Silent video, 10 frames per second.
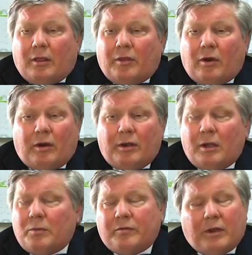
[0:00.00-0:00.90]
There are a
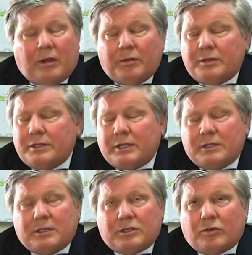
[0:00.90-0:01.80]
number of other
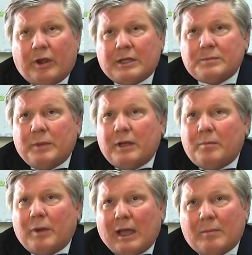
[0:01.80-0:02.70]
diseases
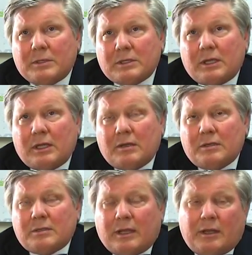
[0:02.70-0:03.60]
transmitted by
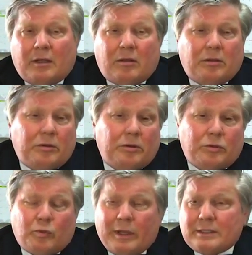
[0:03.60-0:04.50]
mosquitoes. That
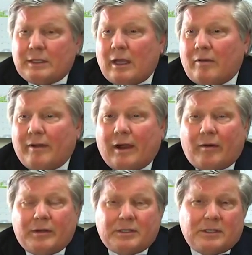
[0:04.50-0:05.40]
includes West Nile
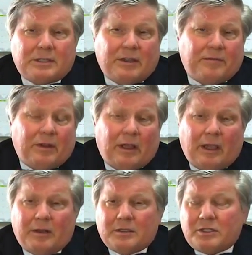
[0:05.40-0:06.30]
virus,
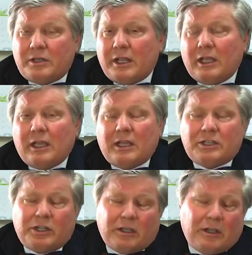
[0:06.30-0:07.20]
encephalitis, dengue,
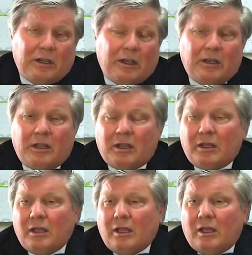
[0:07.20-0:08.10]

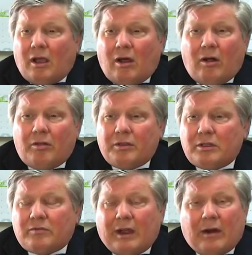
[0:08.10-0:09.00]
chikungunya. All
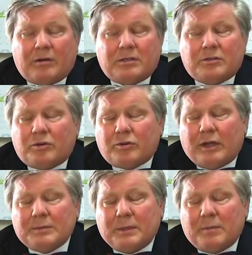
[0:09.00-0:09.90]
these viruses are
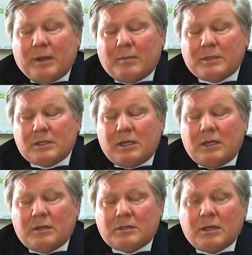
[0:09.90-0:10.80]
transmitted by
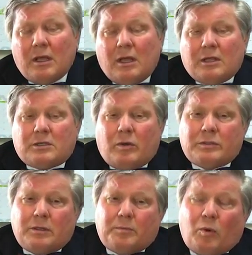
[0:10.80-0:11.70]
mosquitoes. So
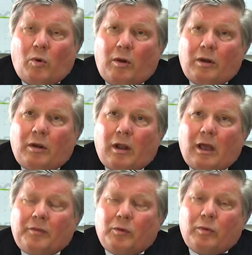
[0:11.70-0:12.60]
it's important
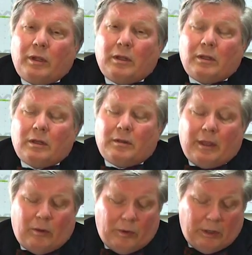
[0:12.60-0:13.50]

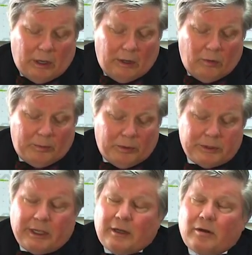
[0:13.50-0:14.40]
that we not only
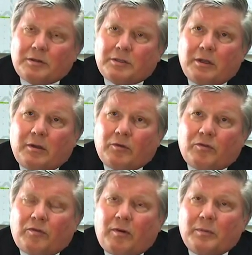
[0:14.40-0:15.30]
protect ourselves
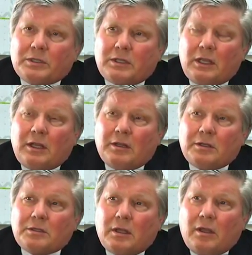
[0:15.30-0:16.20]
from
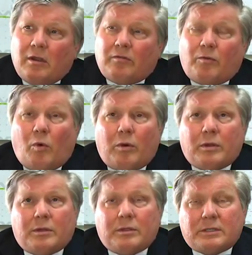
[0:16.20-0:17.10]
mosquitoes
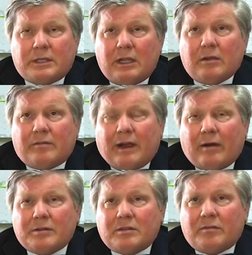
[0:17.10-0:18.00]
for the Zika
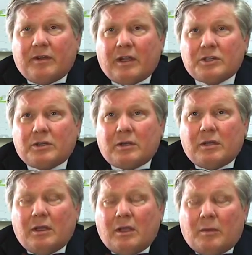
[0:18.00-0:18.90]
virus infection,
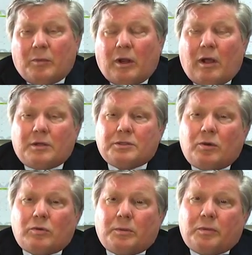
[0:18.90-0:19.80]
but
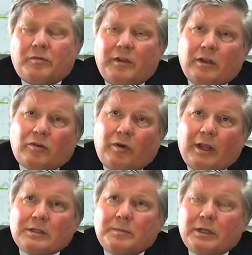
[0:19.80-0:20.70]
also to prevent
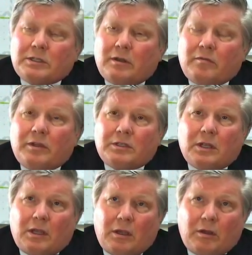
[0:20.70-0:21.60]
transmission of these
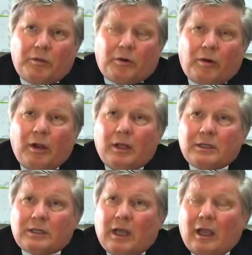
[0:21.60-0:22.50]
other
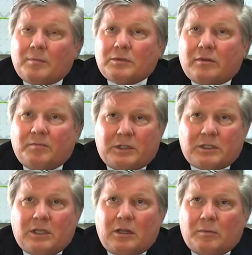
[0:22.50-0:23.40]
types of
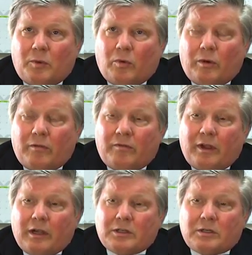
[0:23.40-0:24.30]
mosquito-borne
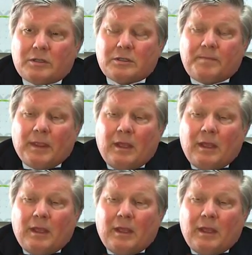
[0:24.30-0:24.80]
infections.